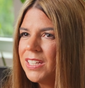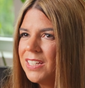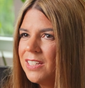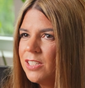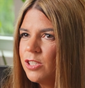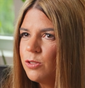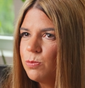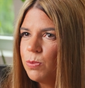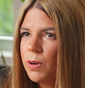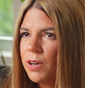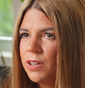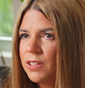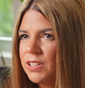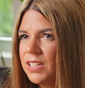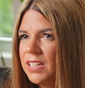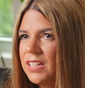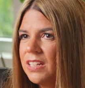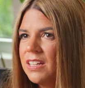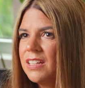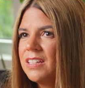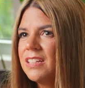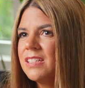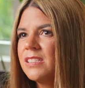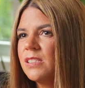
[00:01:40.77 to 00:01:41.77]
each
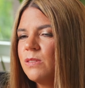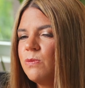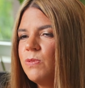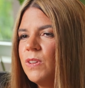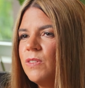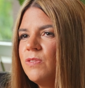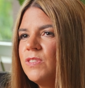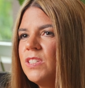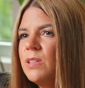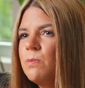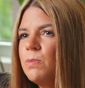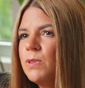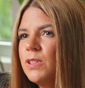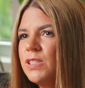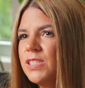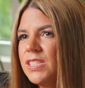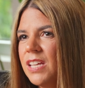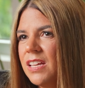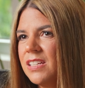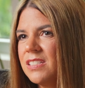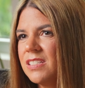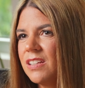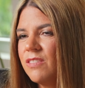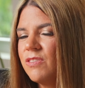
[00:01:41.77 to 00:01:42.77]
party gets
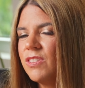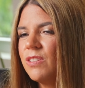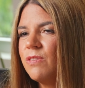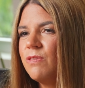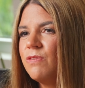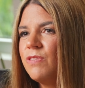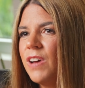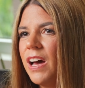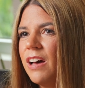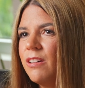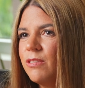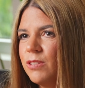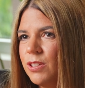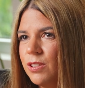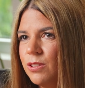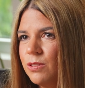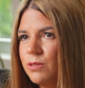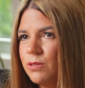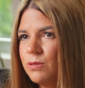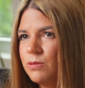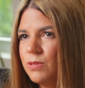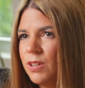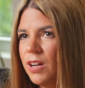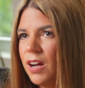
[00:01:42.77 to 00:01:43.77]
50% of the
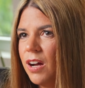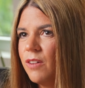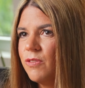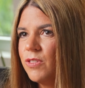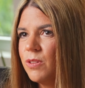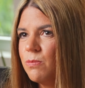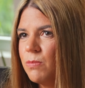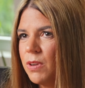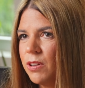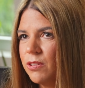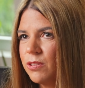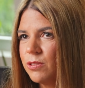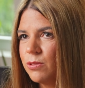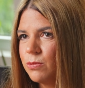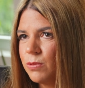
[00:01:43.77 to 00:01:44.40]
value of the marital